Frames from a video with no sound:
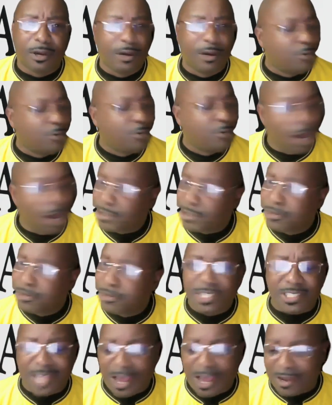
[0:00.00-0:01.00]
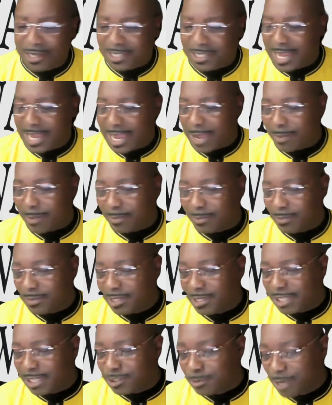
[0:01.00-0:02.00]
Go through this all the time.
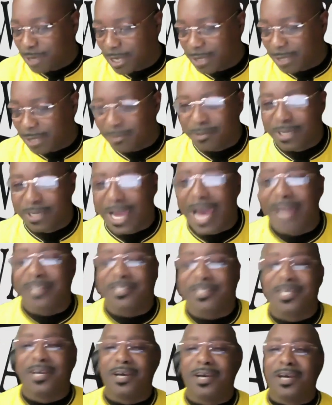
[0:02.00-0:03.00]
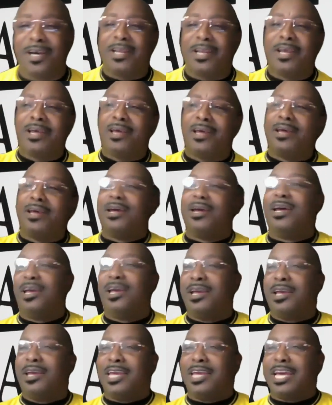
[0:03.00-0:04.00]
Guess what? God is good.
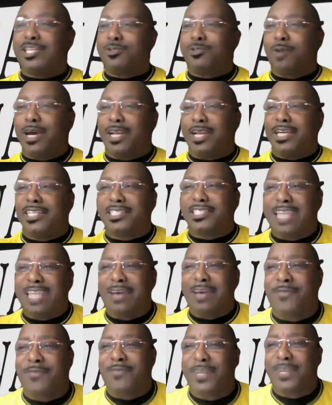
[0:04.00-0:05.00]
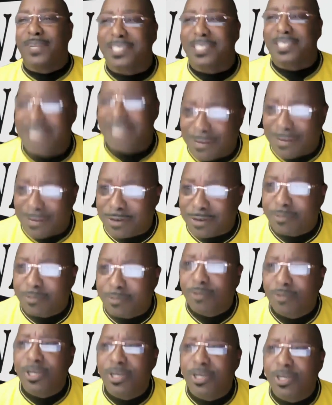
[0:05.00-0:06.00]
Guess what? It's seven fifty-seven.
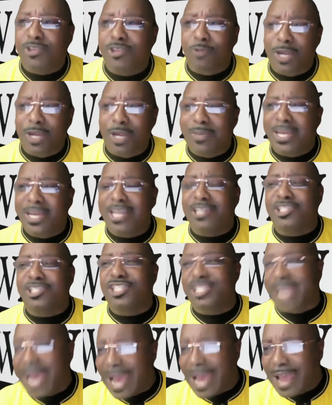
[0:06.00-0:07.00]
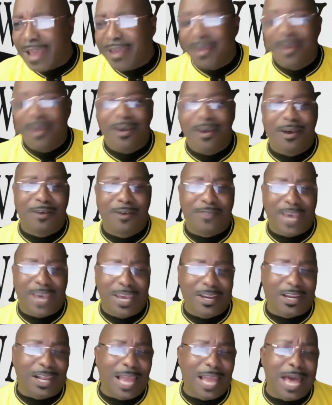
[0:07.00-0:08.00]
We three minutes shy of eight
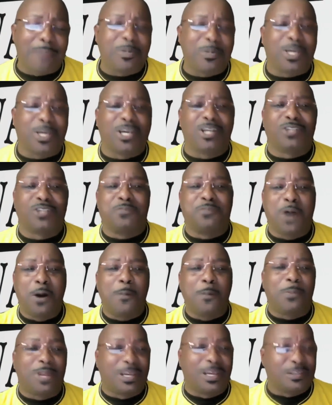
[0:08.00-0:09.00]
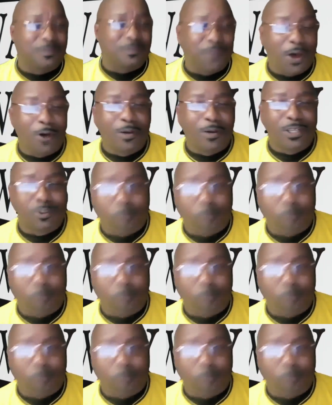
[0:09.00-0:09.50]
o'clock because four plus four is